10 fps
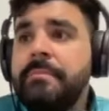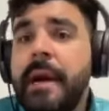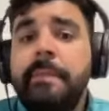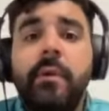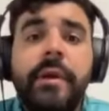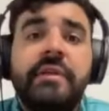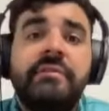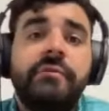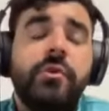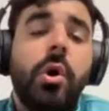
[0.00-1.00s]
My point
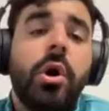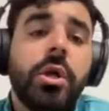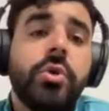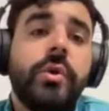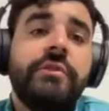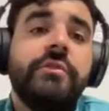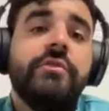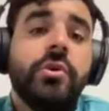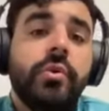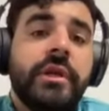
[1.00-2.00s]
is, if you are going to
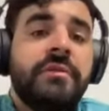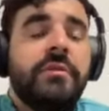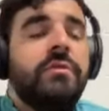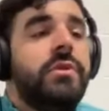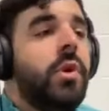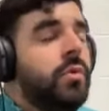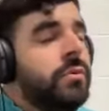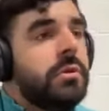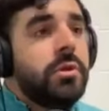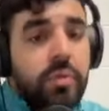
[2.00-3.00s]
do it,
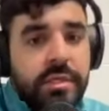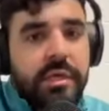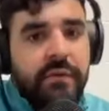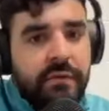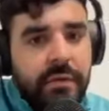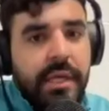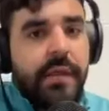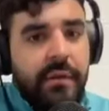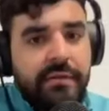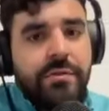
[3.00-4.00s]
don't lose it
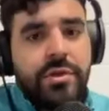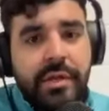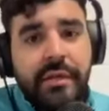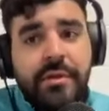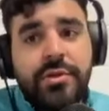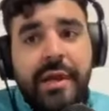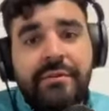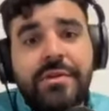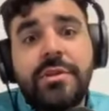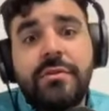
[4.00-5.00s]
in the
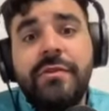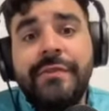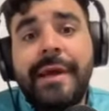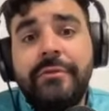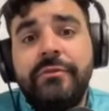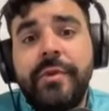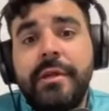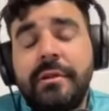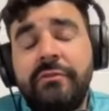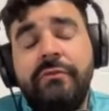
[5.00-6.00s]
transition to the
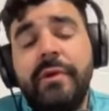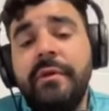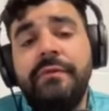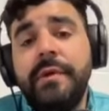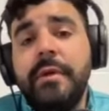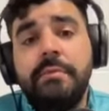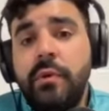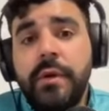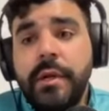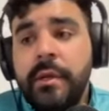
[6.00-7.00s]
downswing. That's very, very
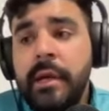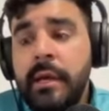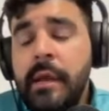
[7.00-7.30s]
important.